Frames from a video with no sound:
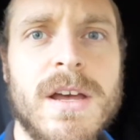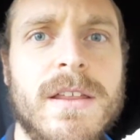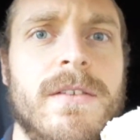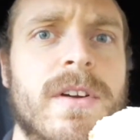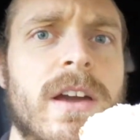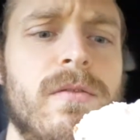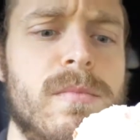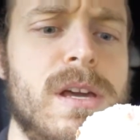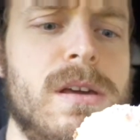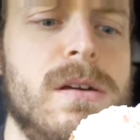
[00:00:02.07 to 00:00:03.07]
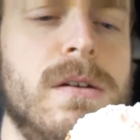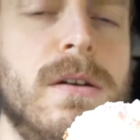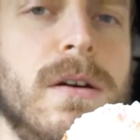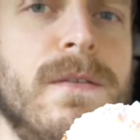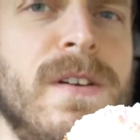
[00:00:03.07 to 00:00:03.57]
they've given me
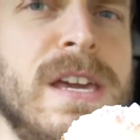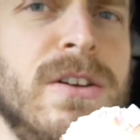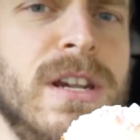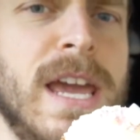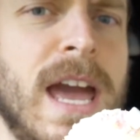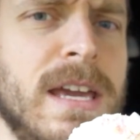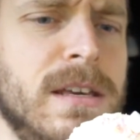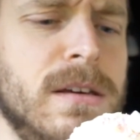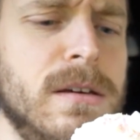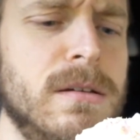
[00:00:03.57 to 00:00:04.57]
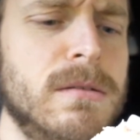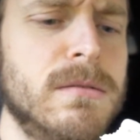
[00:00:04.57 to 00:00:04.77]
a vegan cake.